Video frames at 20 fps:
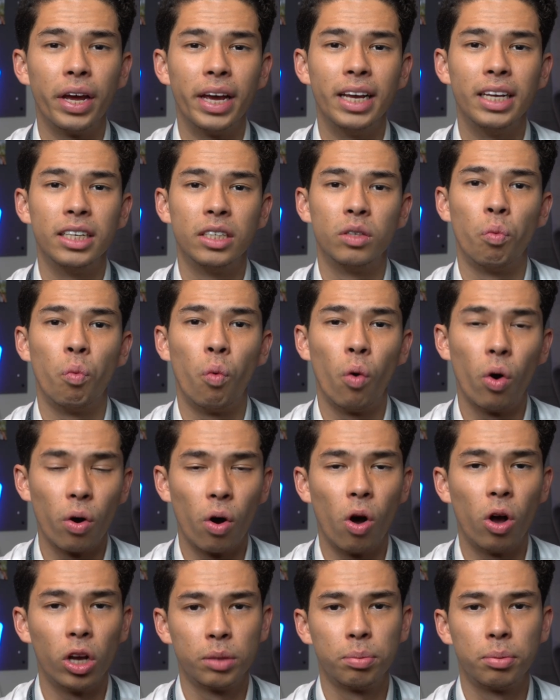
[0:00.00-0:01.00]
is what
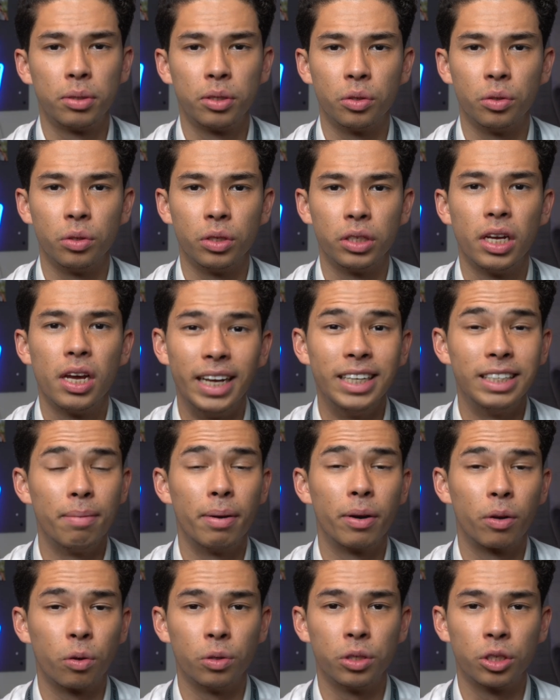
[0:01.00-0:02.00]
hospitals is the
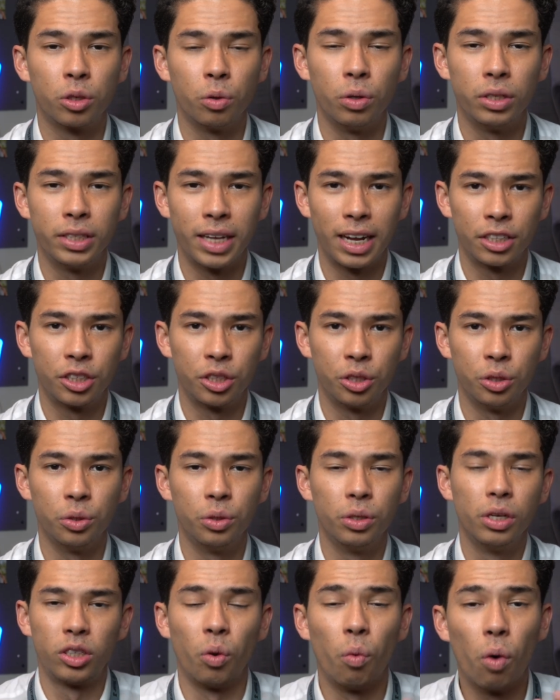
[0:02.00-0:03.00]
medical school attached
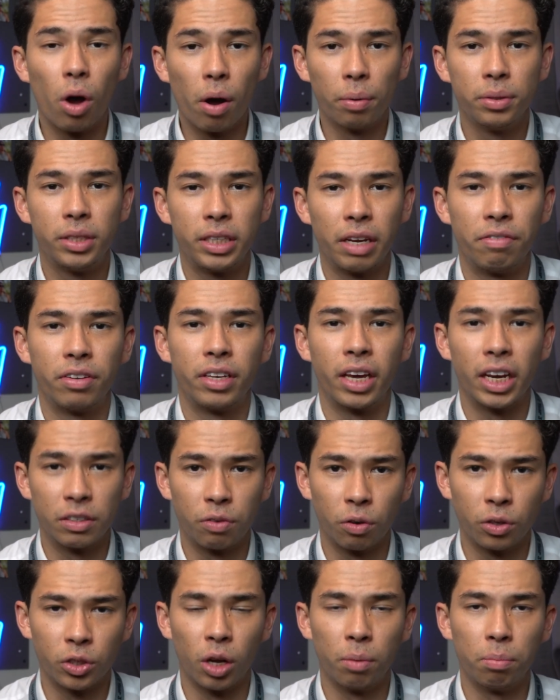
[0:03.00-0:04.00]
to. So what I would say for King's,
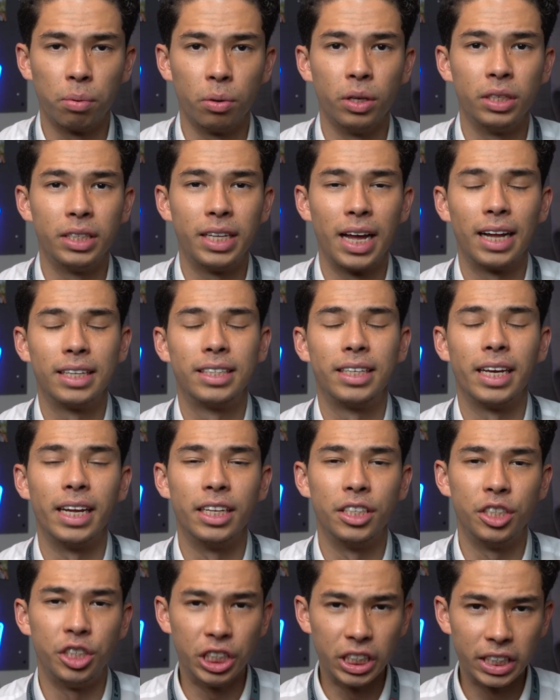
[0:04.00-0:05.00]
for example, is that
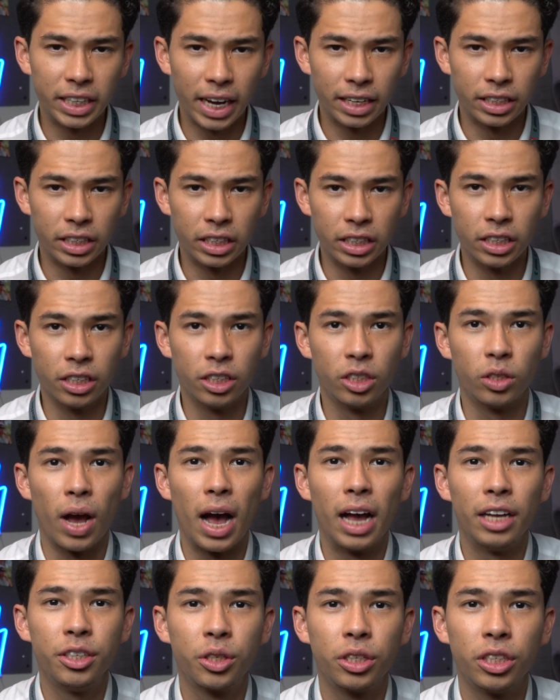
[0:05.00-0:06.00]
it's GKT. So
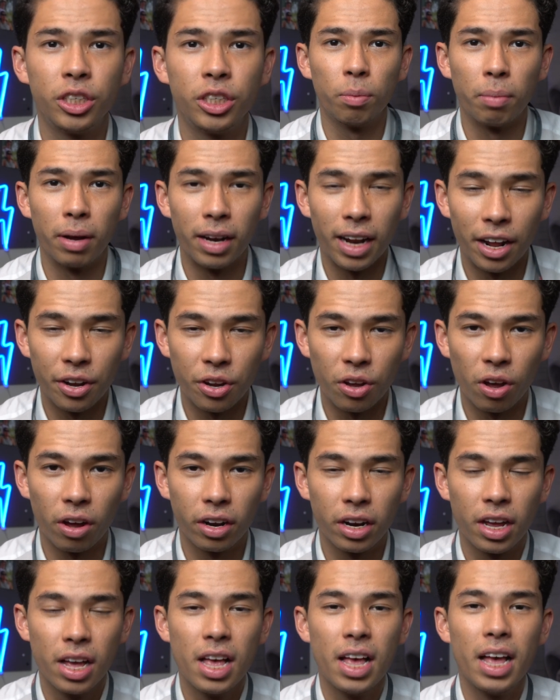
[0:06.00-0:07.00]
as you on my
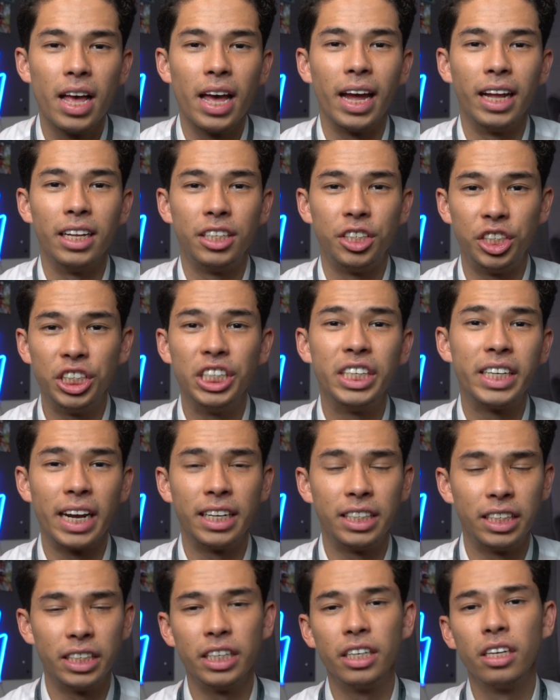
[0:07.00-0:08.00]
lanyard, it's
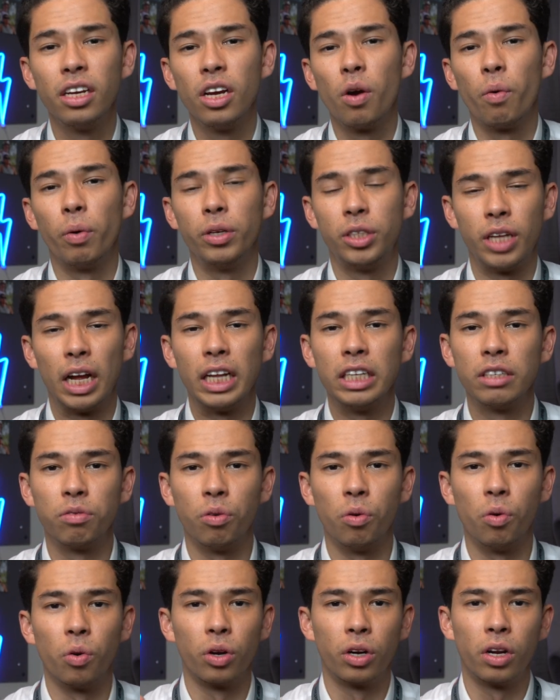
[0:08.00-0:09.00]
GKT, which stands
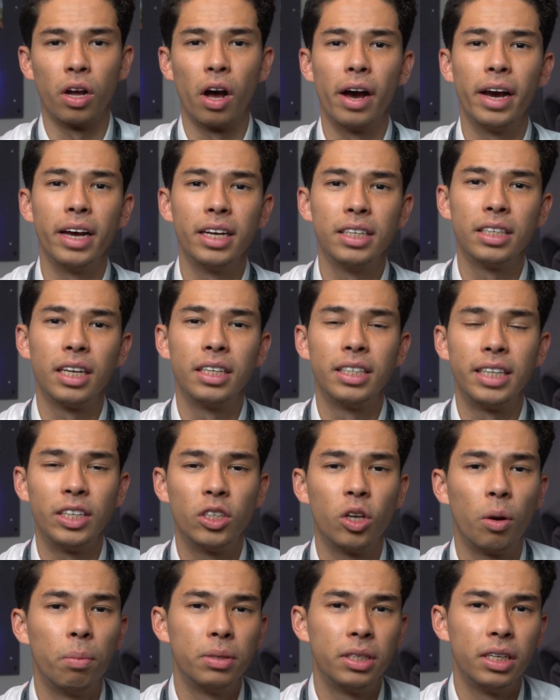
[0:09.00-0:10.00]
for Guy's, St.
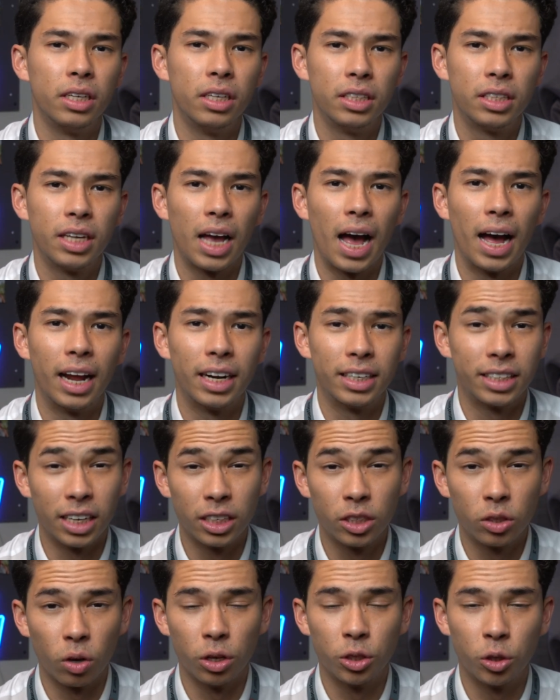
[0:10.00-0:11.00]
Thomas's, and
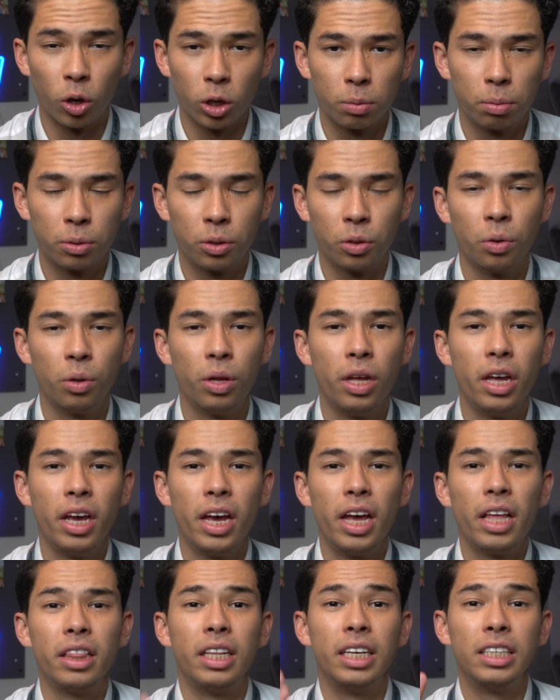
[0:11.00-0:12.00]
King's College Hospital.
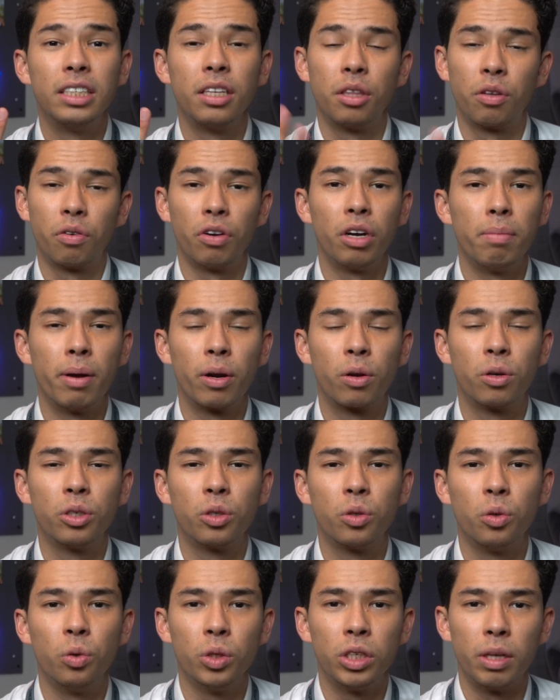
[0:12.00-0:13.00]
These are the 3 medical
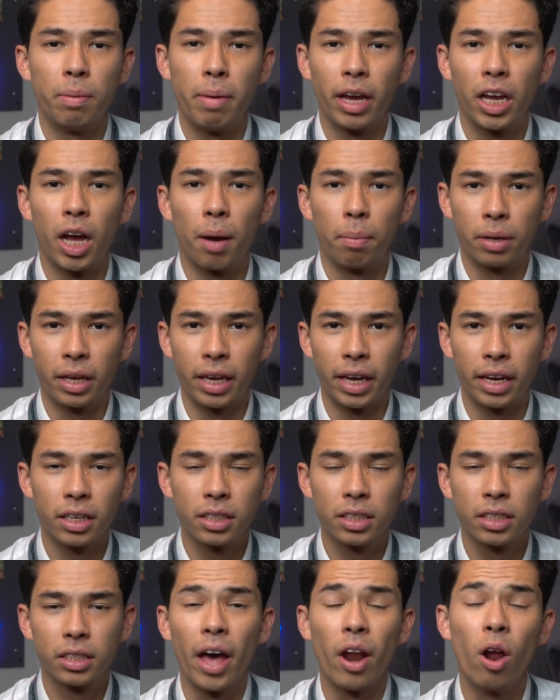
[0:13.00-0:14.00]
schools that make up
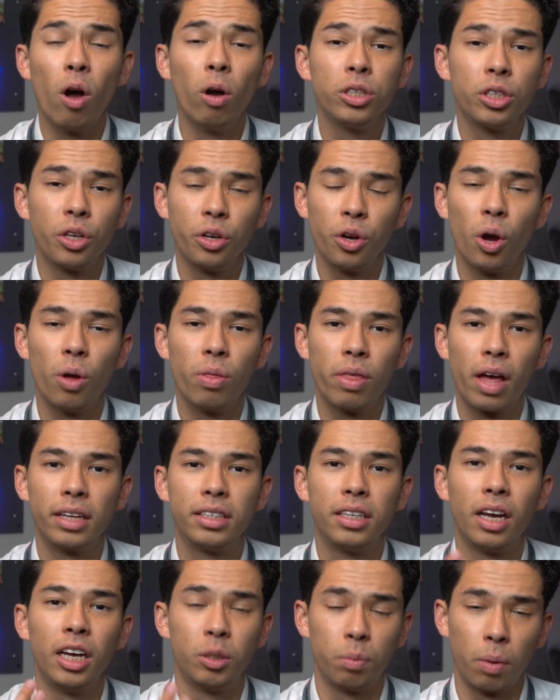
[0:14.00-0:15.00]
King's. And I also know
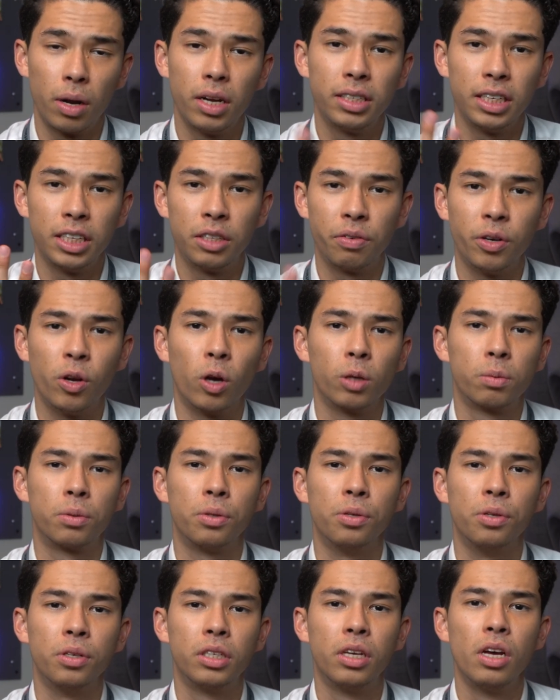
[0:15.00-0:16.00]
that as well as these 3
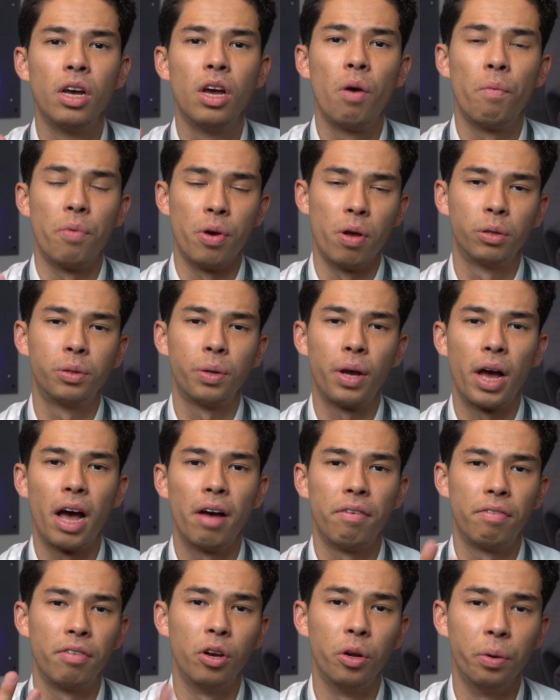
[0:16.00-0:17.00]
hospitals, we also
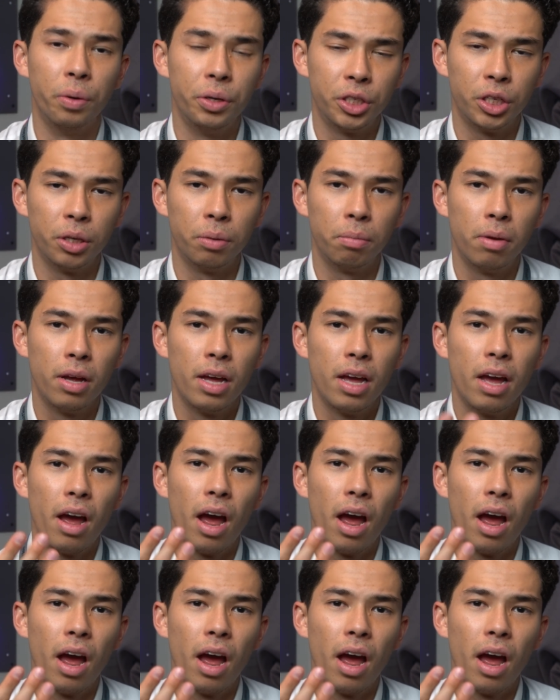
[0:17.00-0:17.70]
have Lewisham